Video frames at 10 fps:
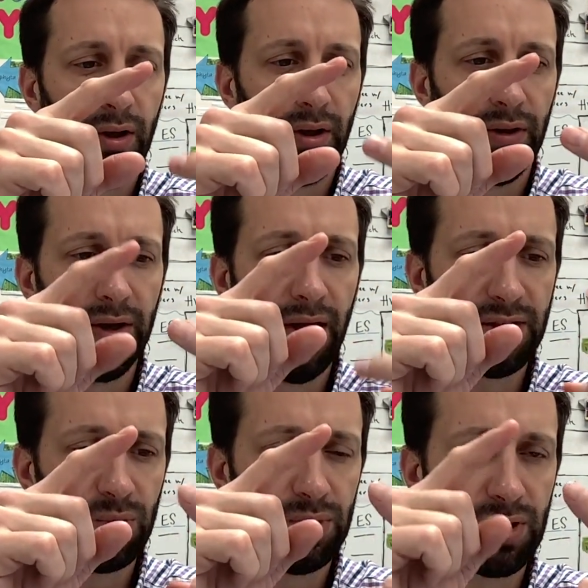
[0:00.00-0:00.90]
The
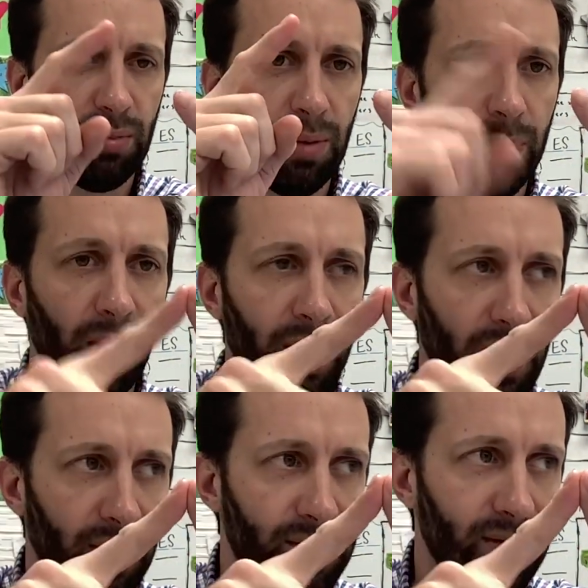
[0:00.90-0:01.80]
next one's going to be
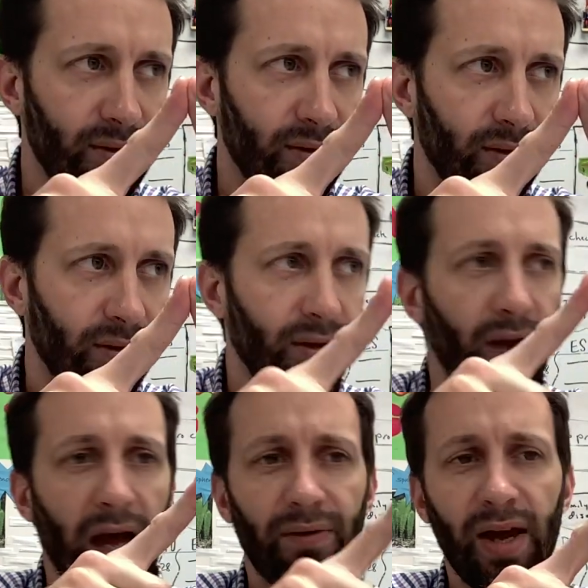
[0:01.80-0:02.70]
plants.
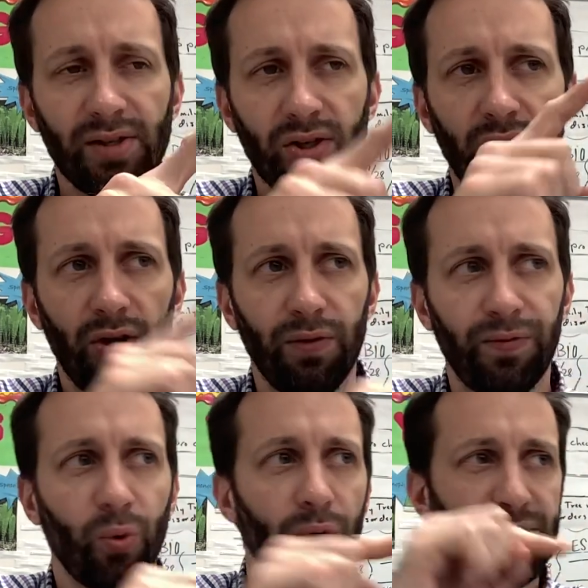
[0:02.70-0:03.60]
I've asked you to do
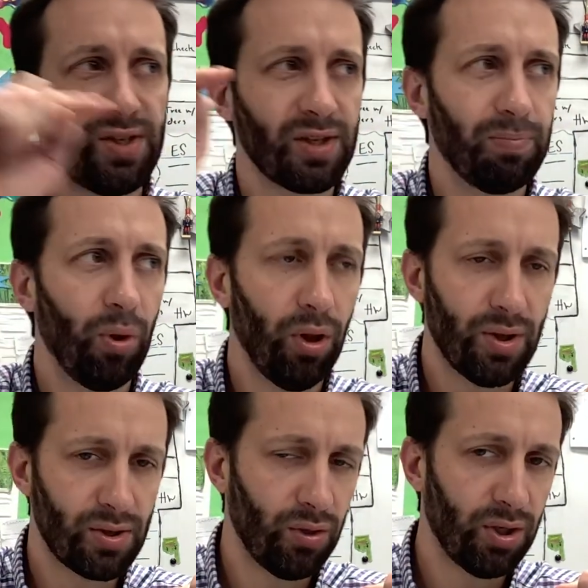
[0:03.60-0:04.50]
4 to 6
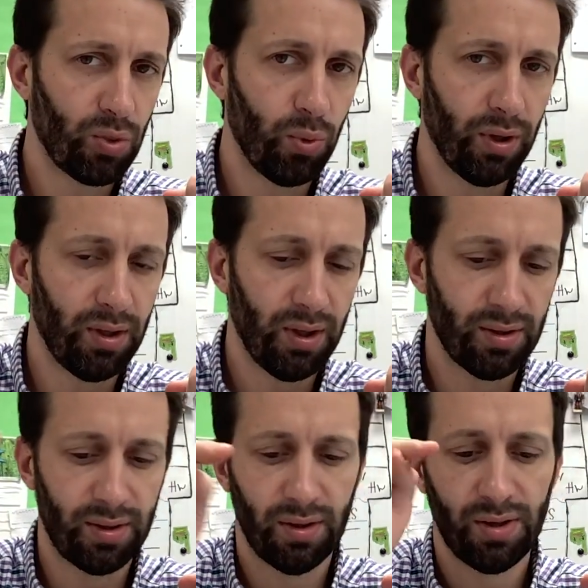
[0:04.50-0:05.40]
bullets on each one of
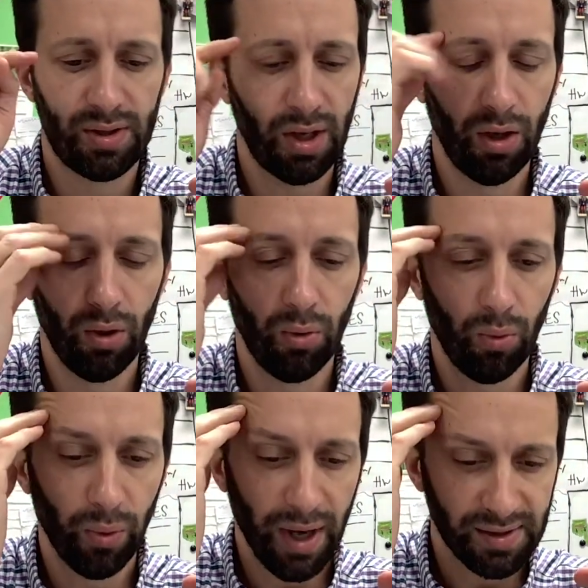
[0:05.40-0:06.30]
these. So
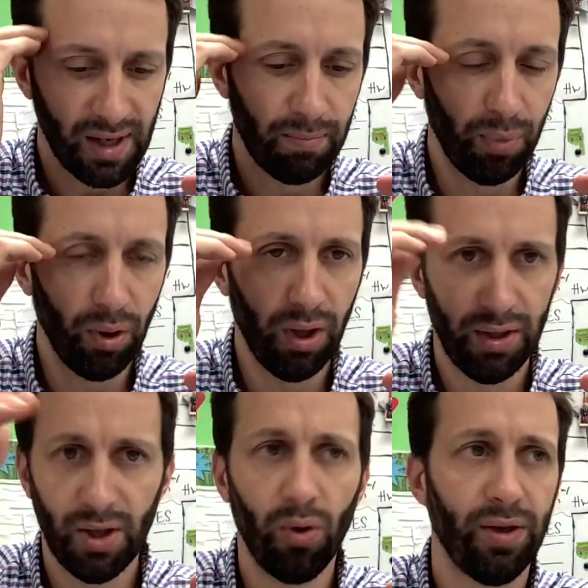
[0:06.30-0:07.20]
when I say
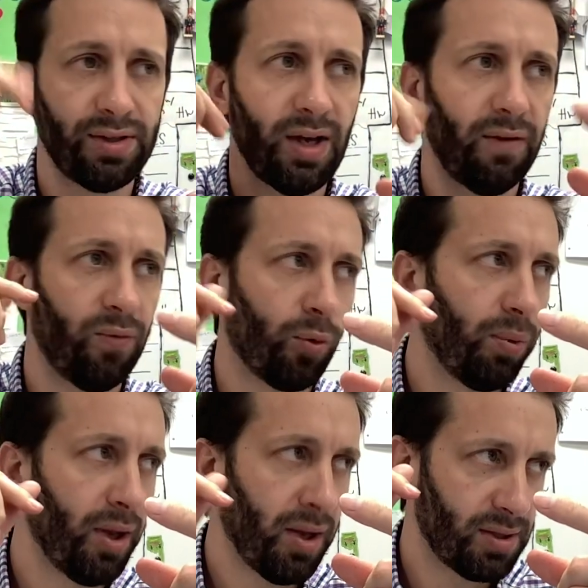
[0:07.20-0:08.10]
bullet, don't list out 4
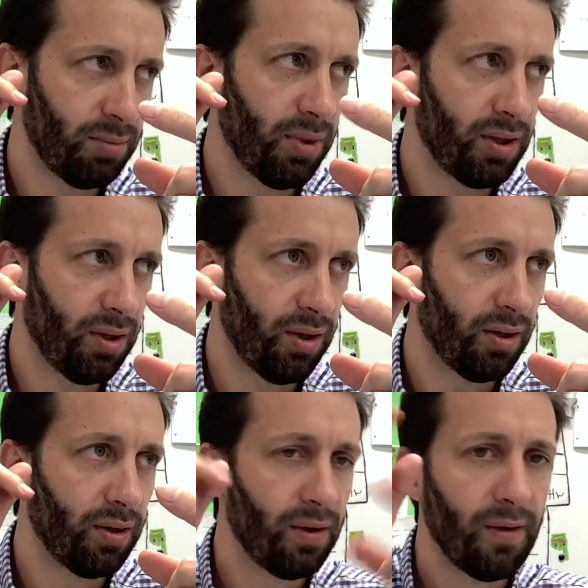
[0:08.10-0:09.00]
plants and be done.